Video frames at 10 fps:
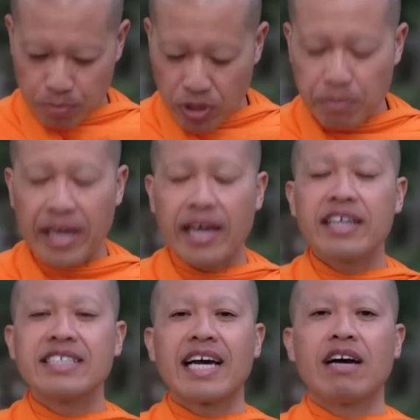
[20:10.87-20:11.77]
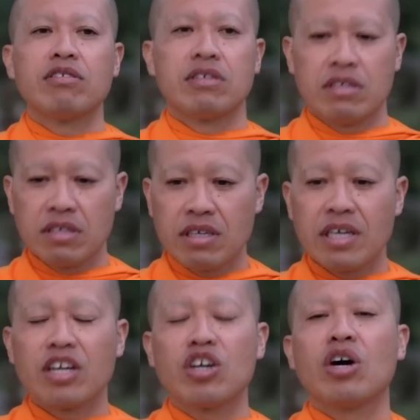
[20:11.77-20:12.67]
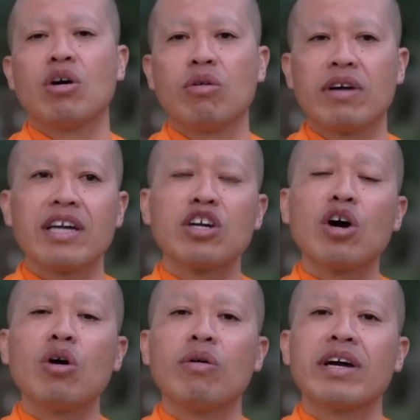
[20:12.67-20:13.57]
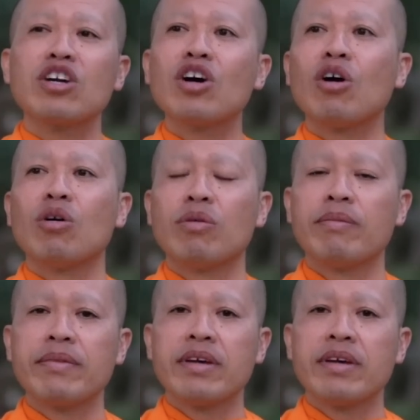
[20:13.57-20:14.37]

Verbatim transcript: Put my head down and go and go and go.